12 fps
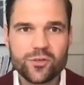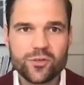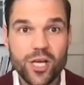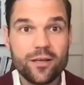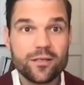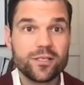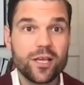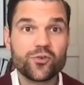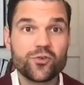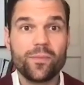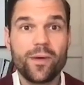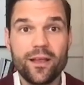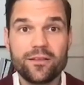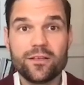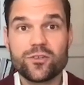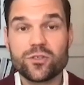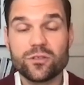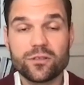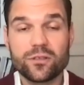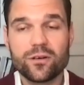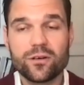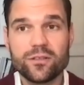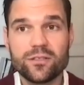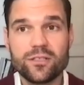China's central bank digital
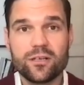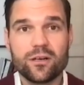currency,